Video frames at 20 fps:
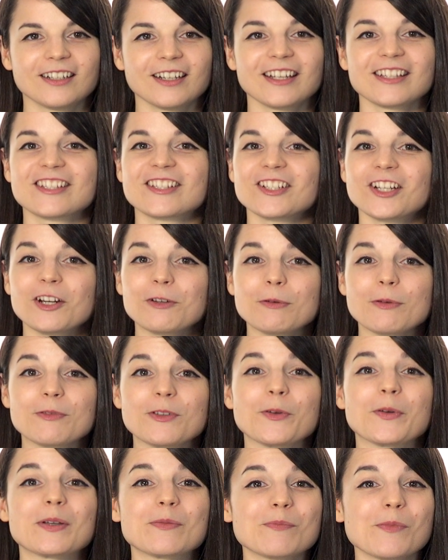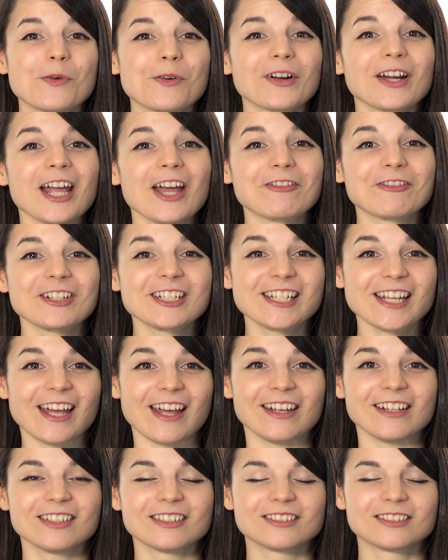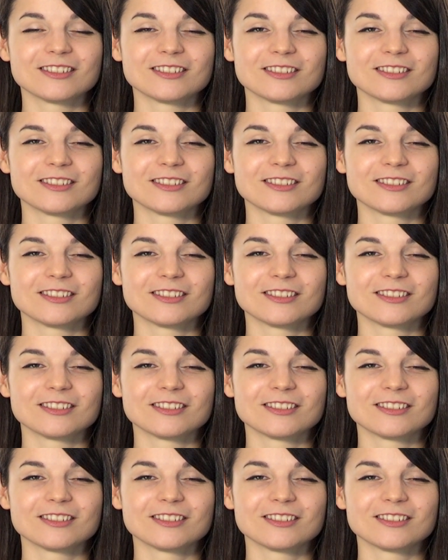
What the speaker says: And start reviewing more every day.